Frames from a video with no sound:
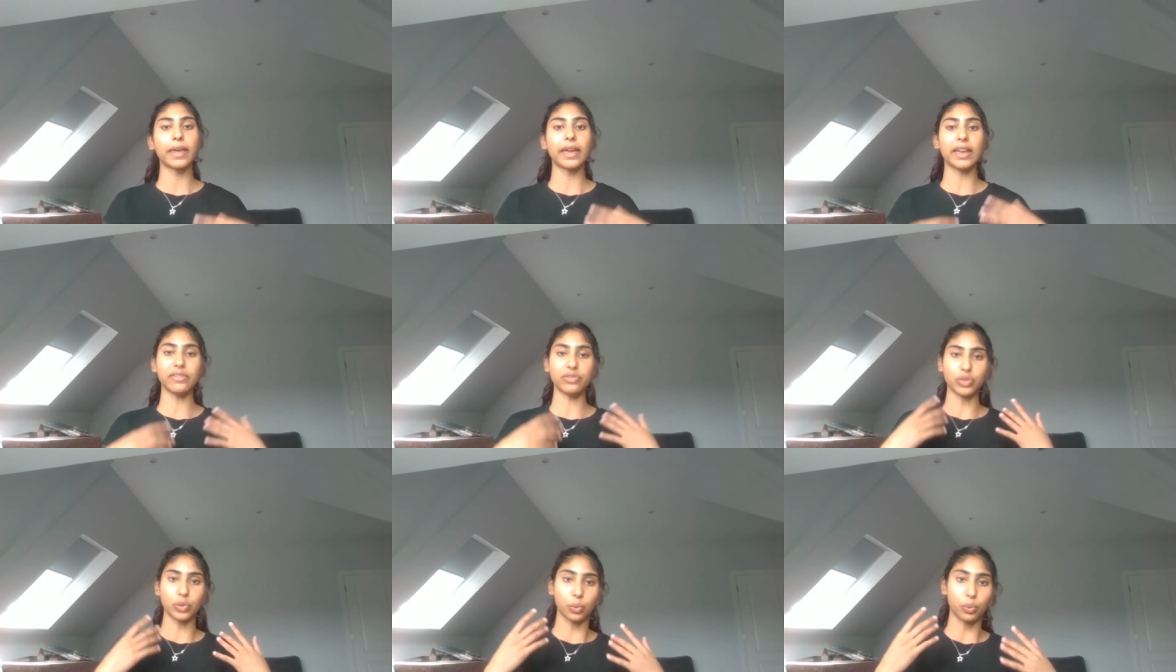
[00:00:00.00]

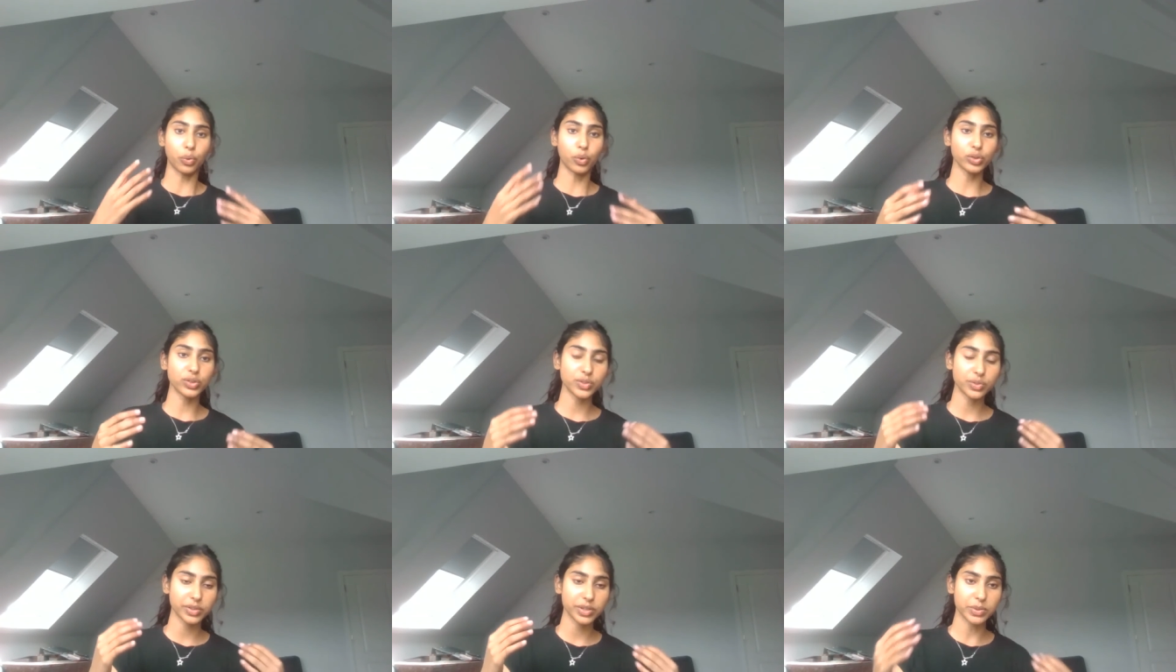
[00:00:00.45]
If the
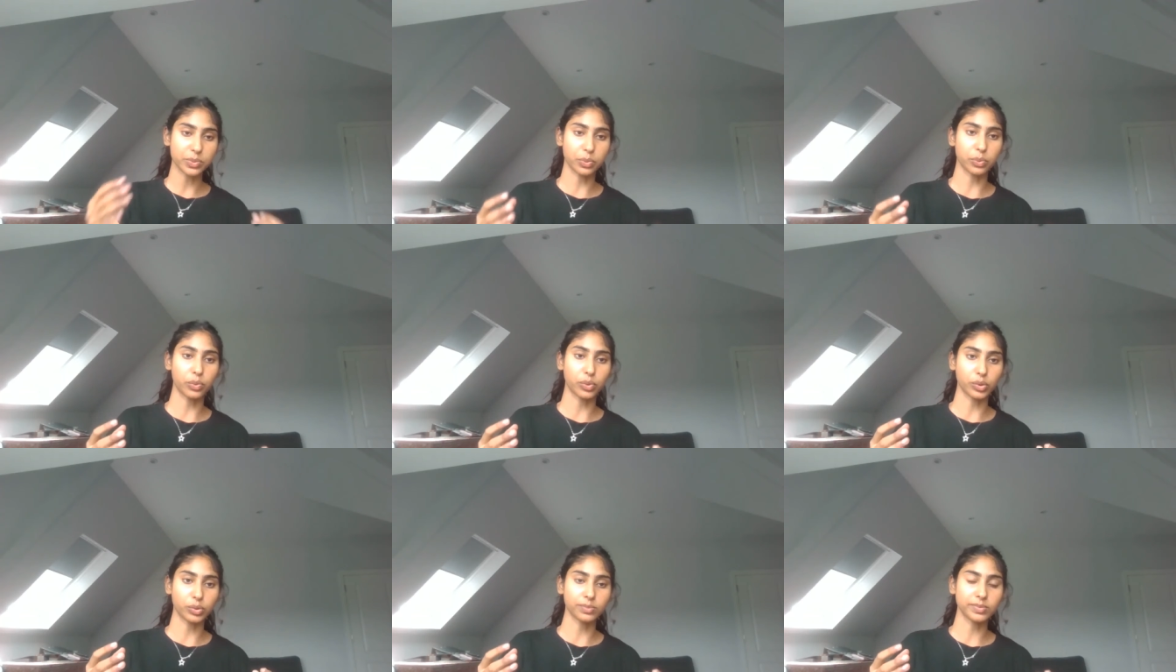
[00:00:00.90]
water is
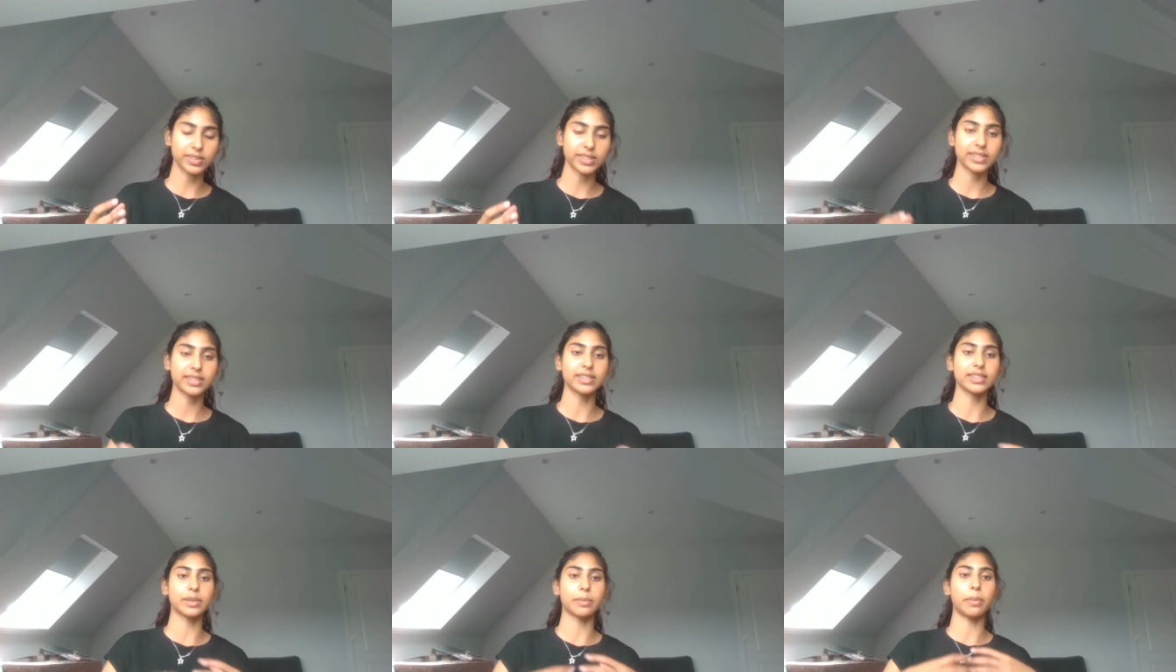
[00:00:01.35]
warmed,
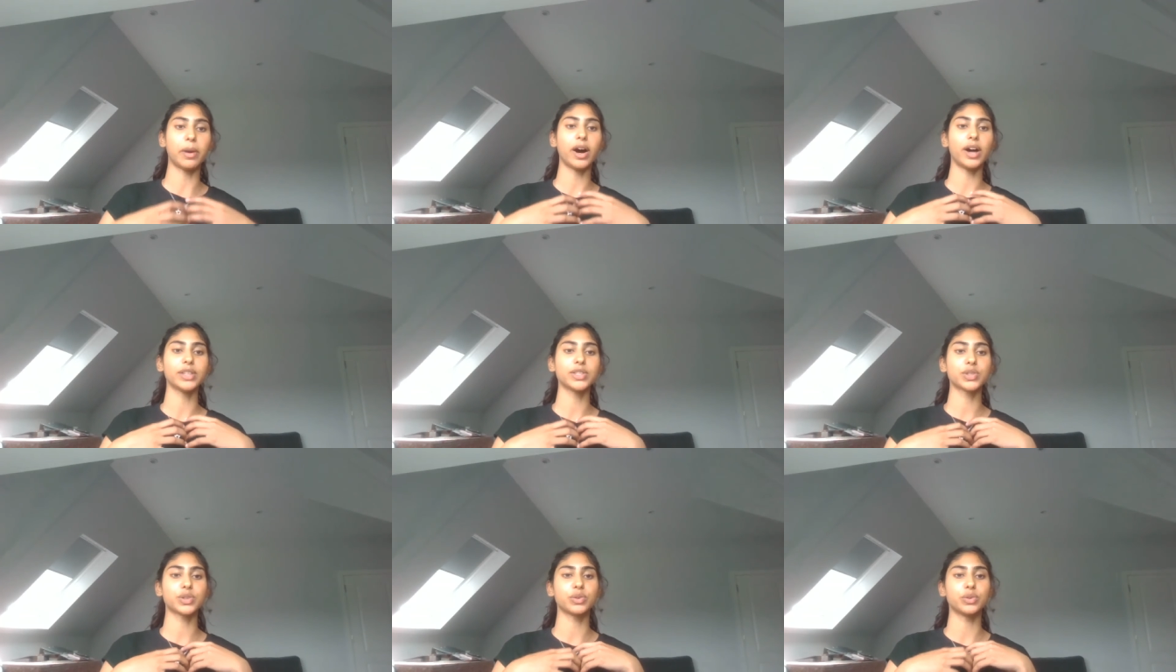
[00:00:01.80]
the
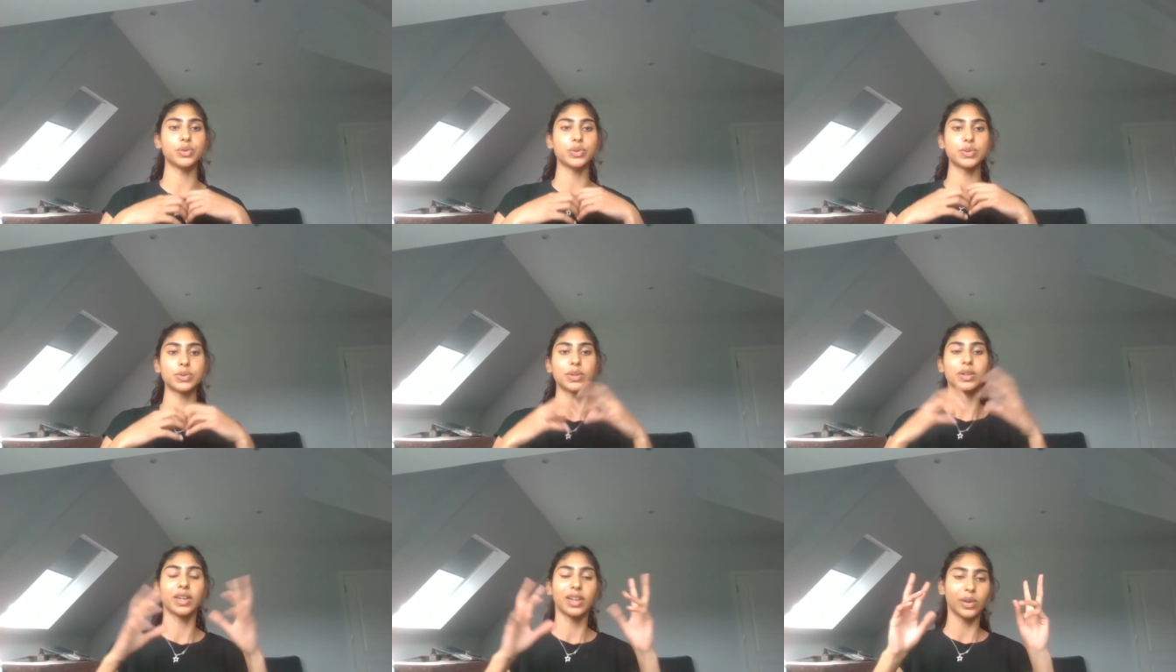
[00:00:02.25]

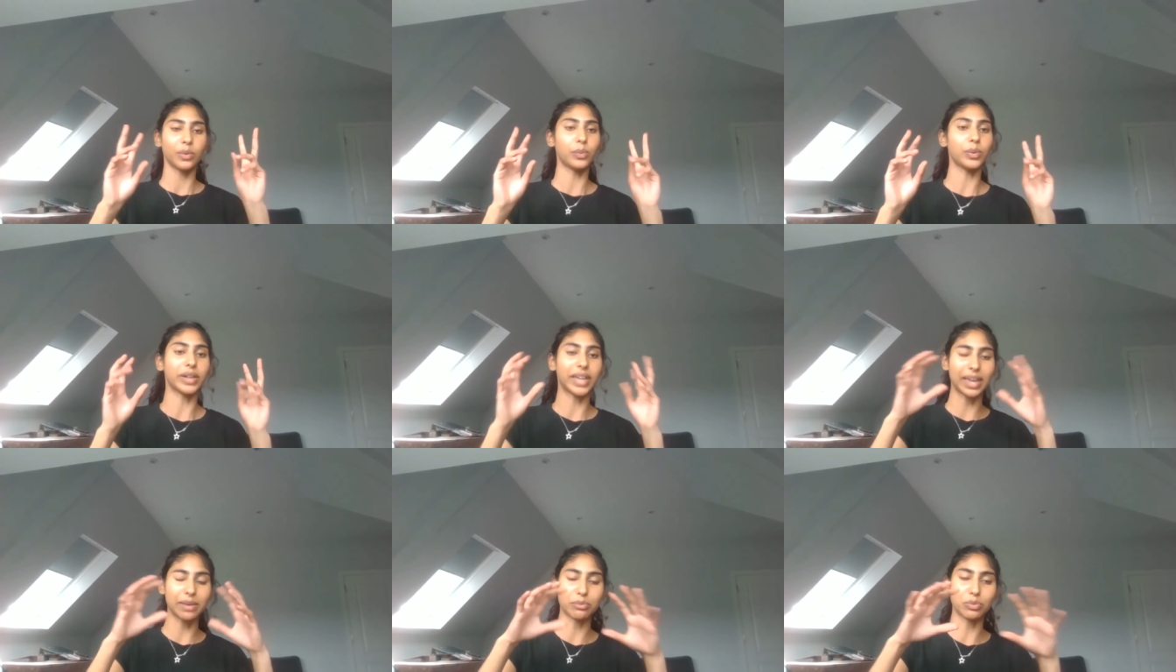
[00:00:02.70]
particles
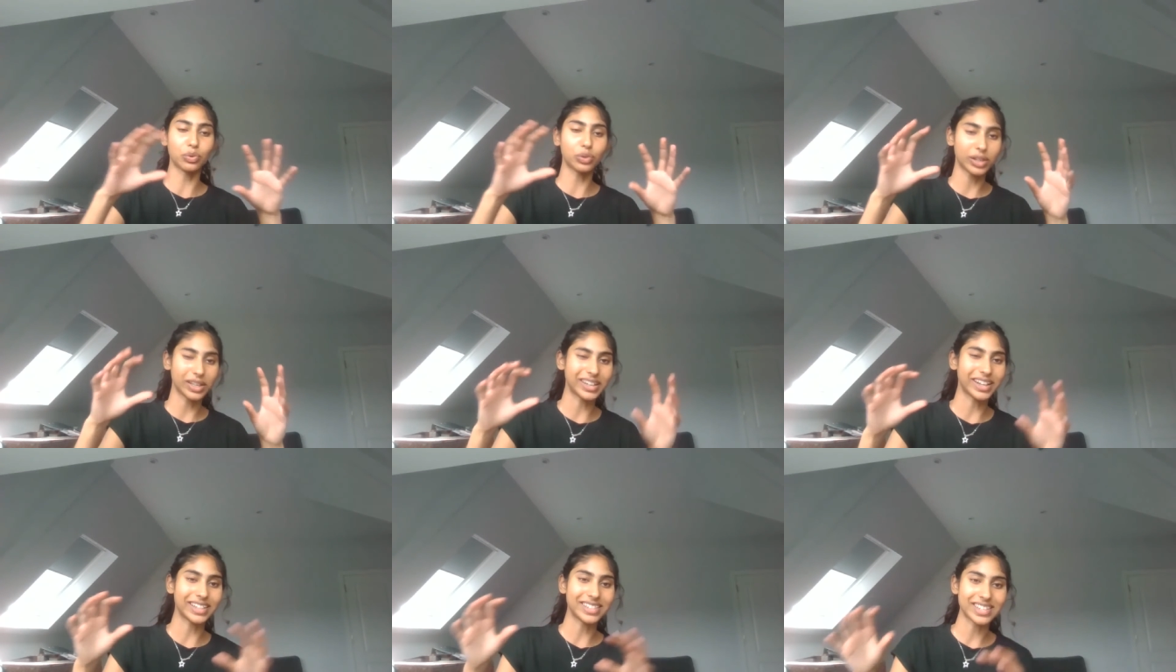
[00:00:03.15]
will gain
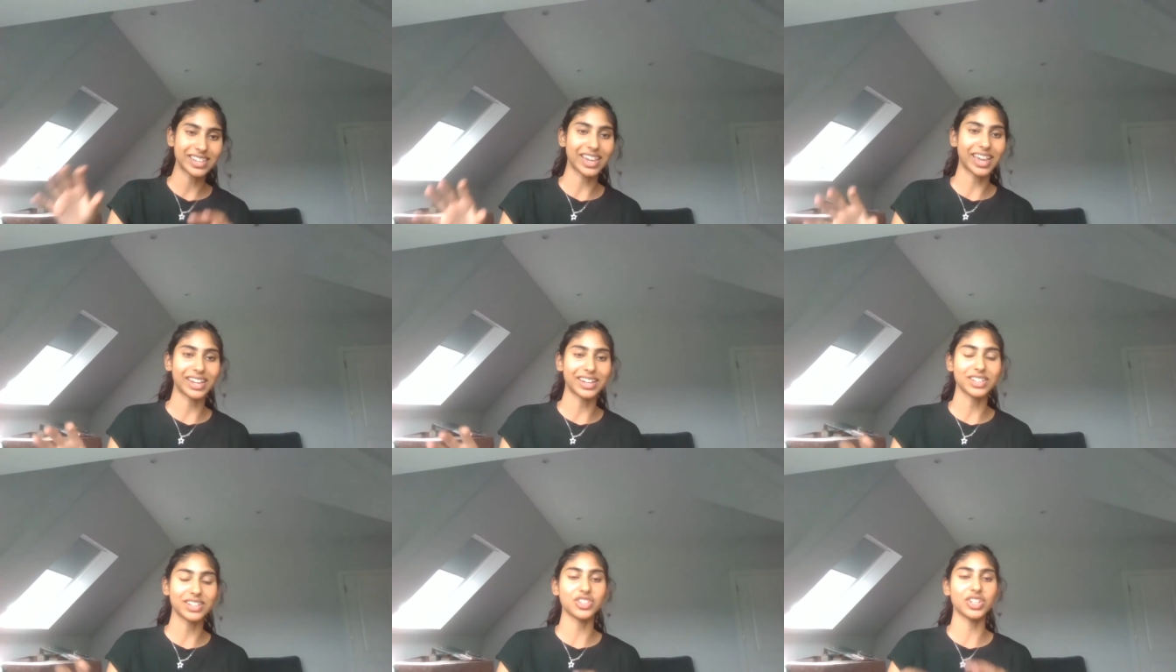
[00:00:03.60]
more kinetic
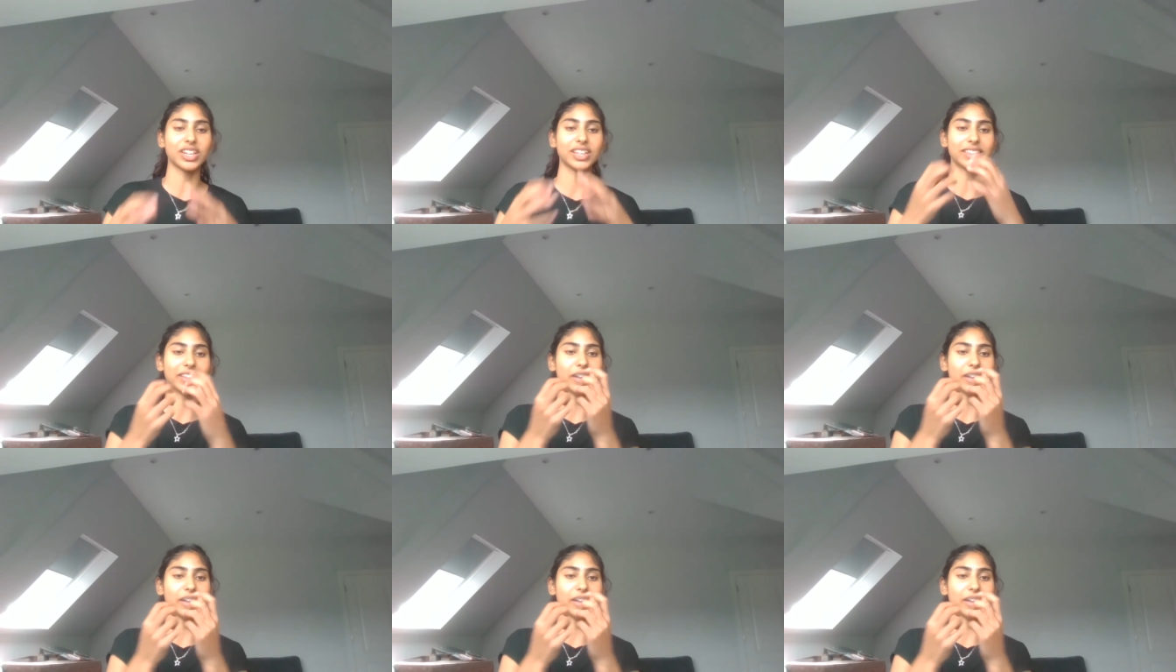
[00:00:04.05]
energy,